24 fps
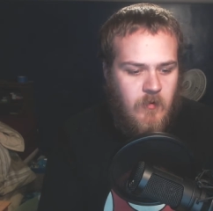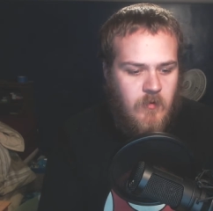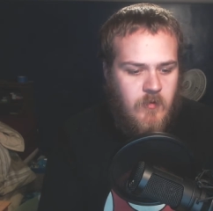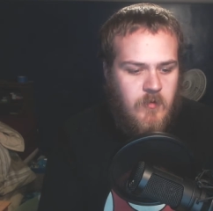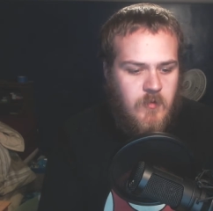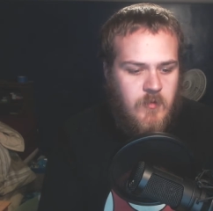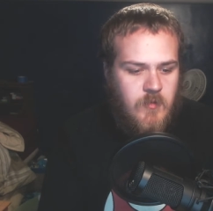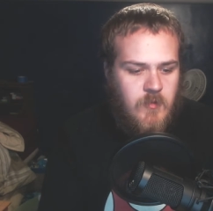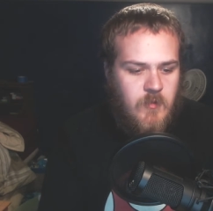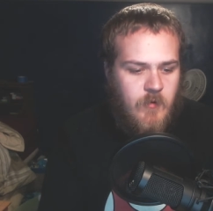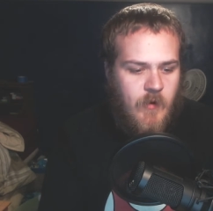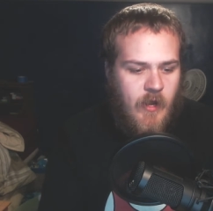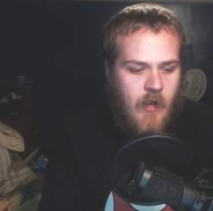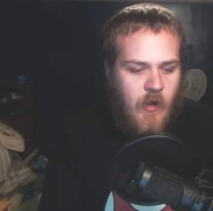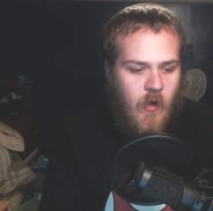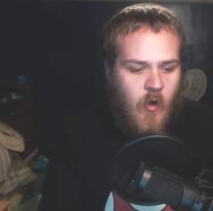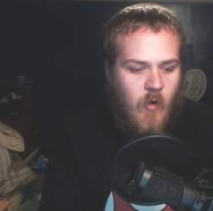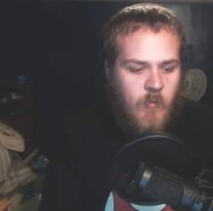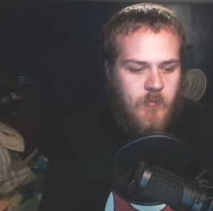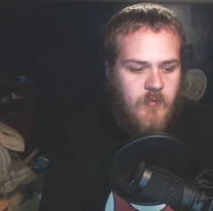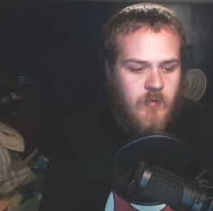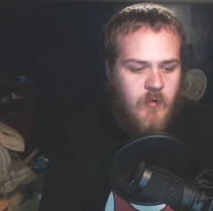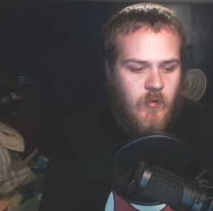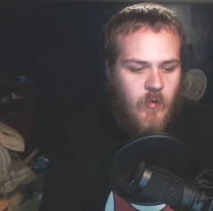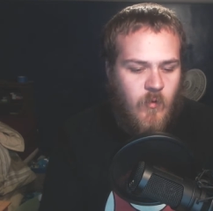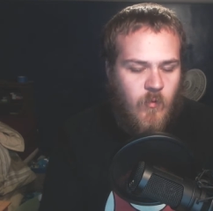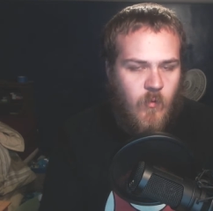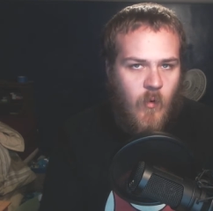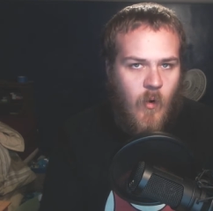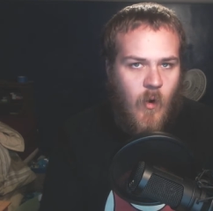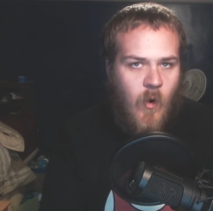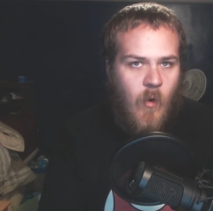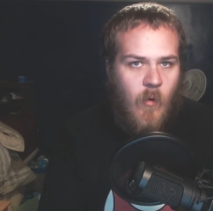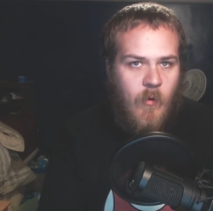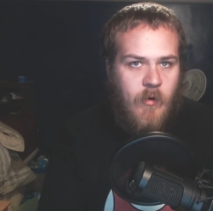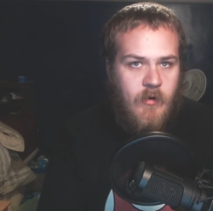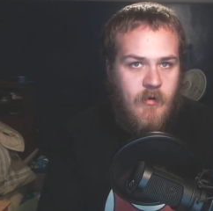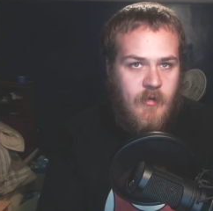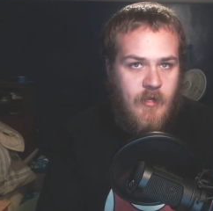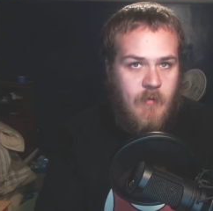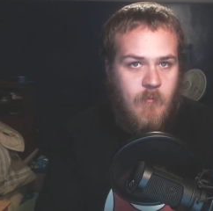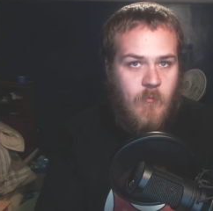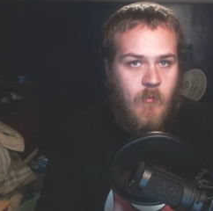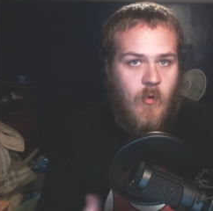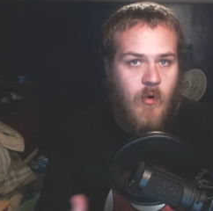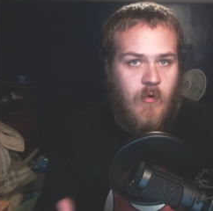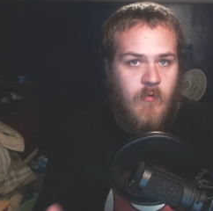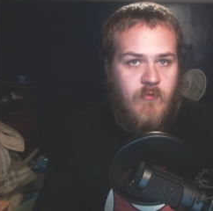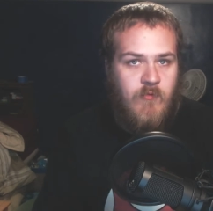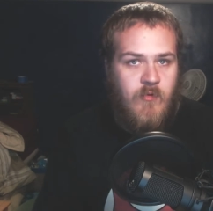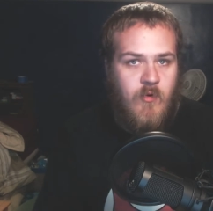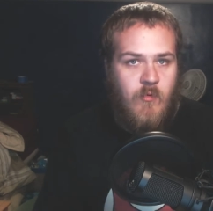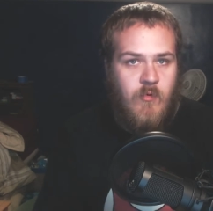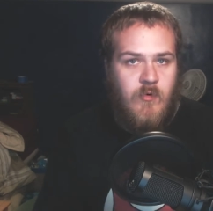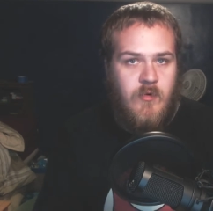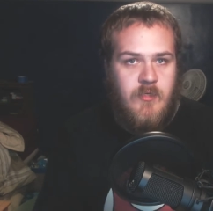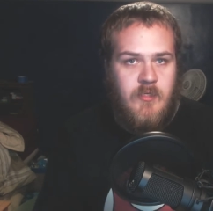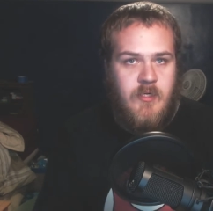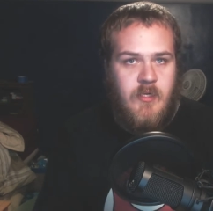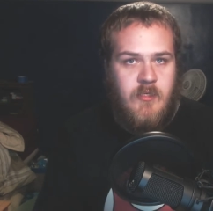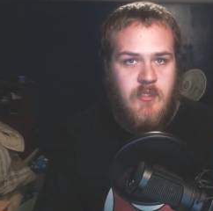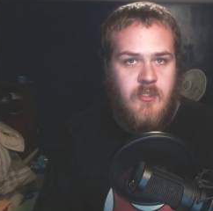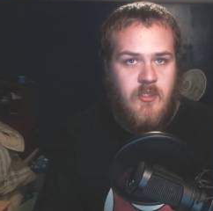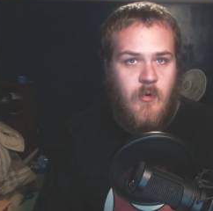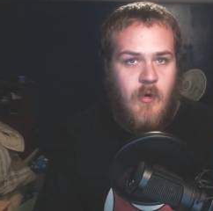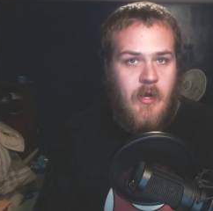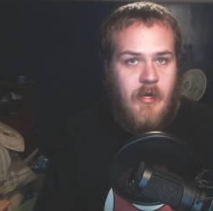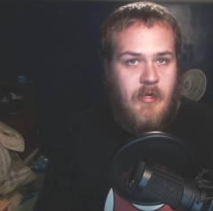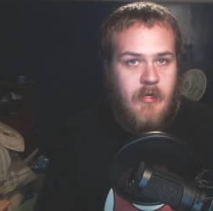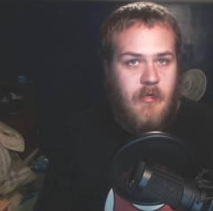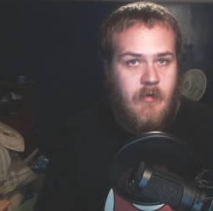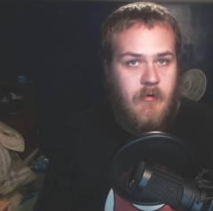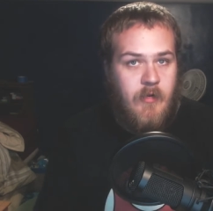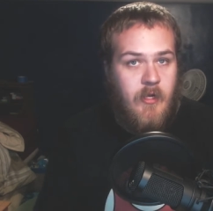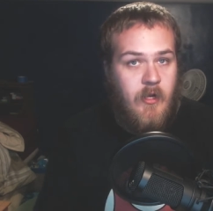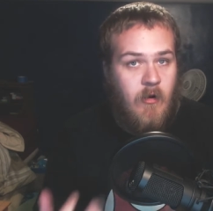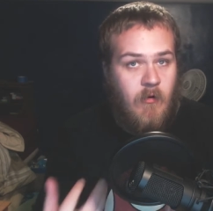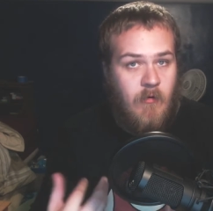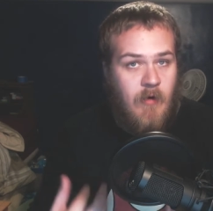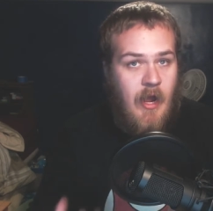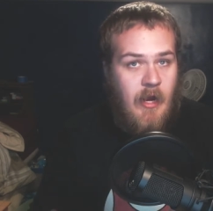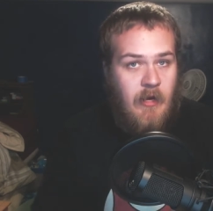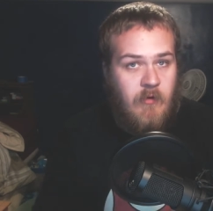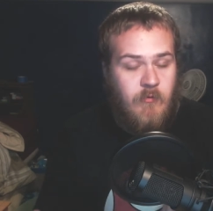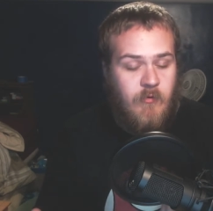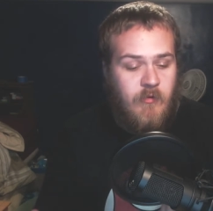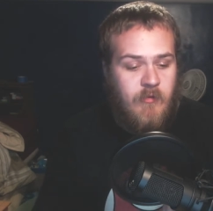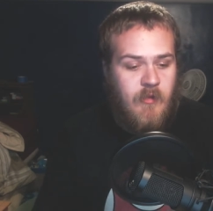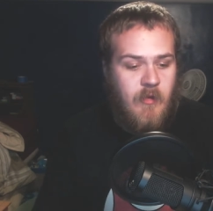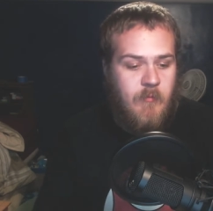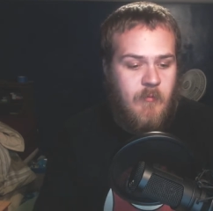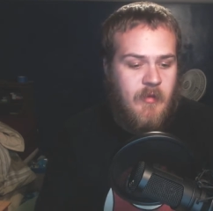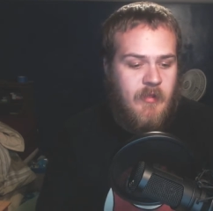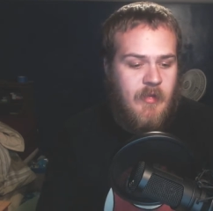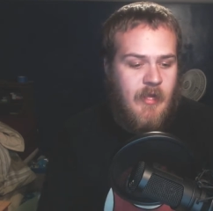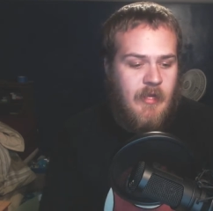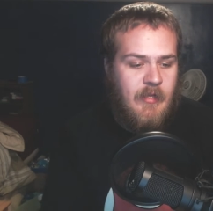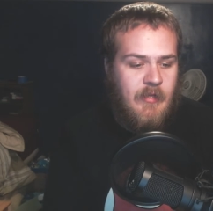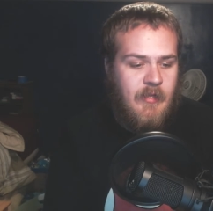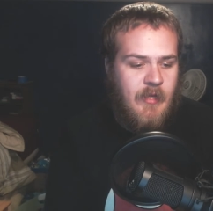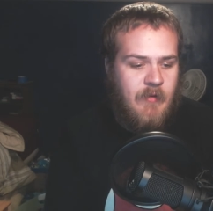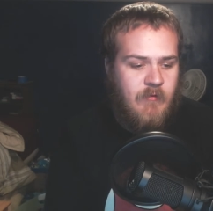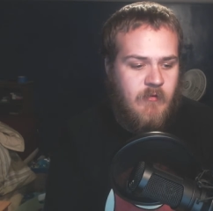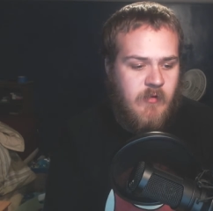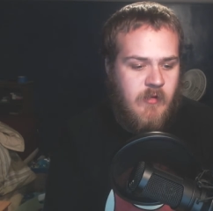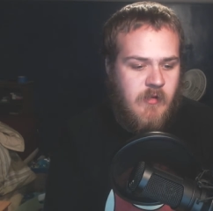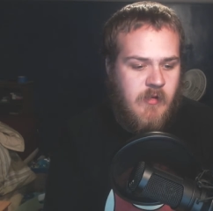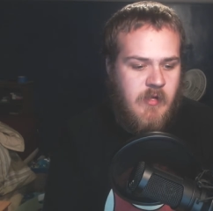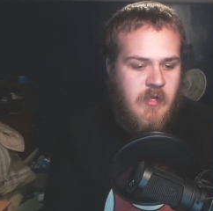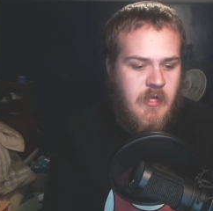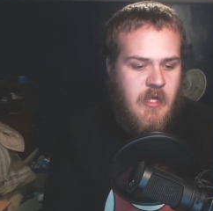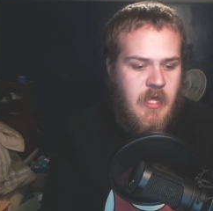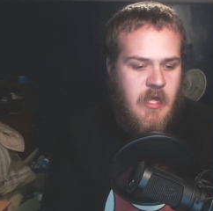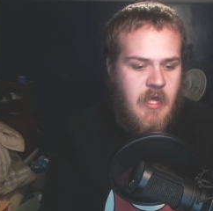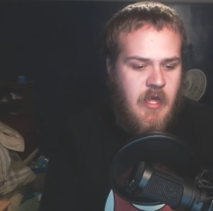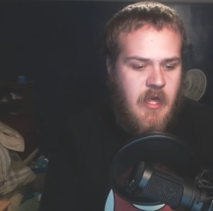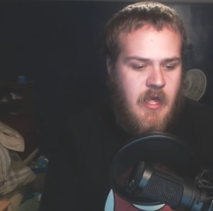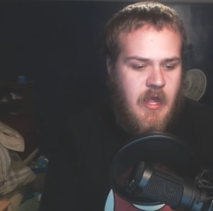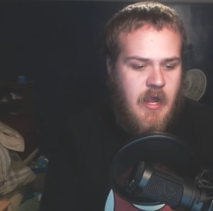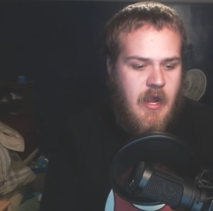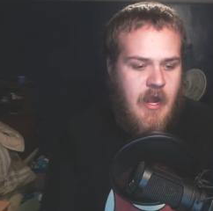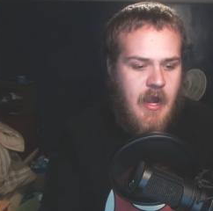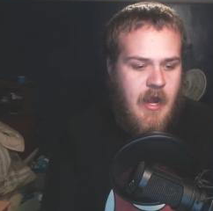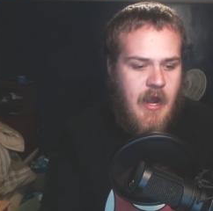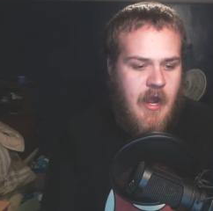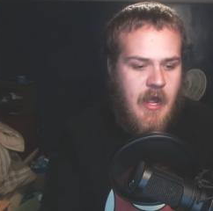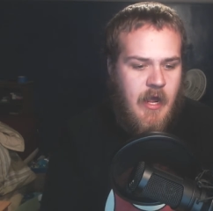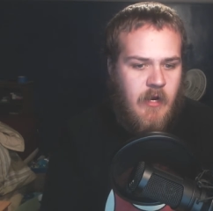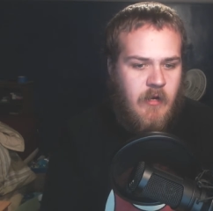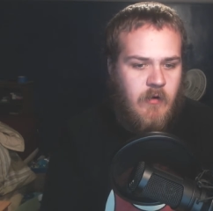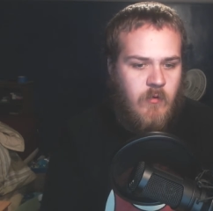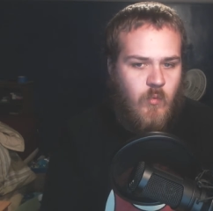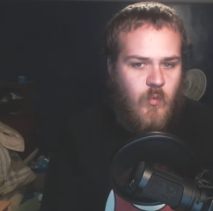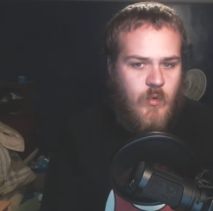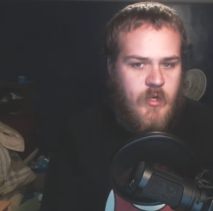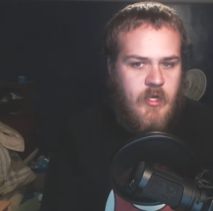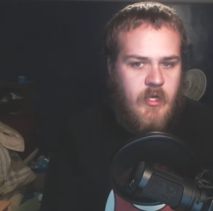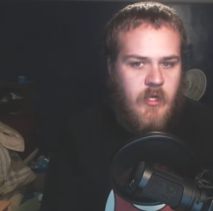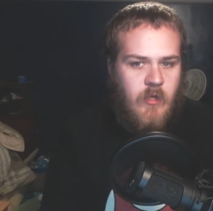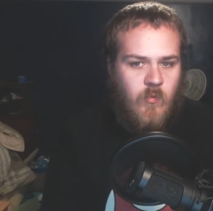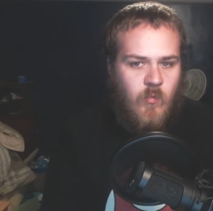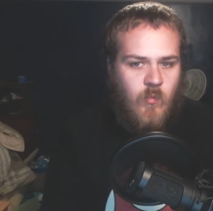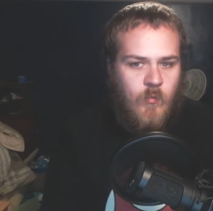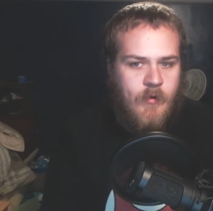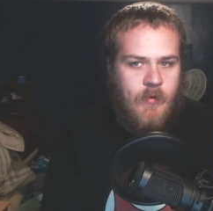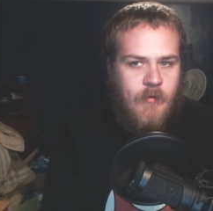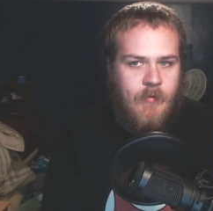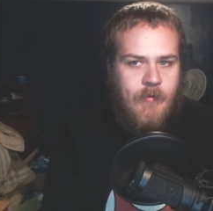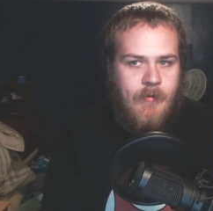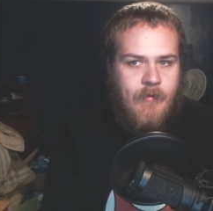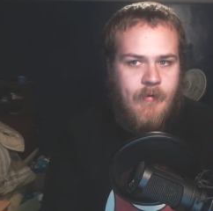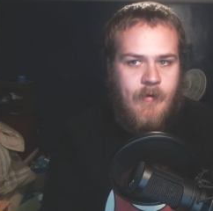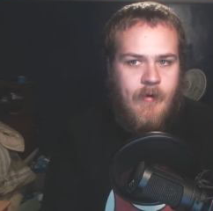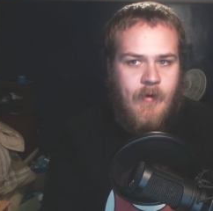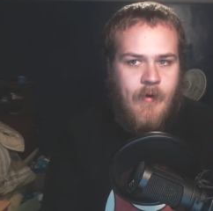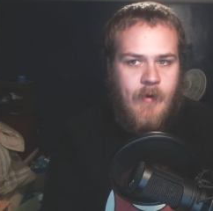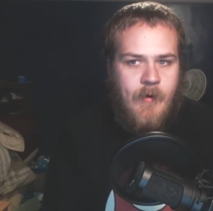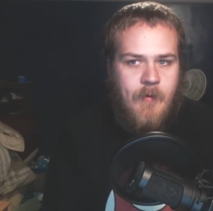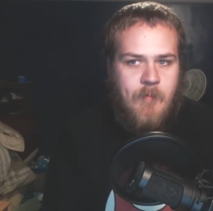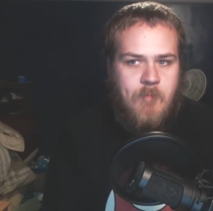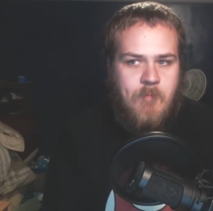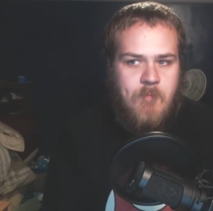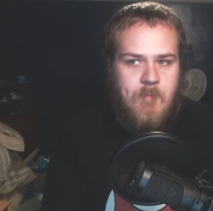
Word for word: so i hope to grow and get more viewers in so i can interact with them on that level and we can really uh,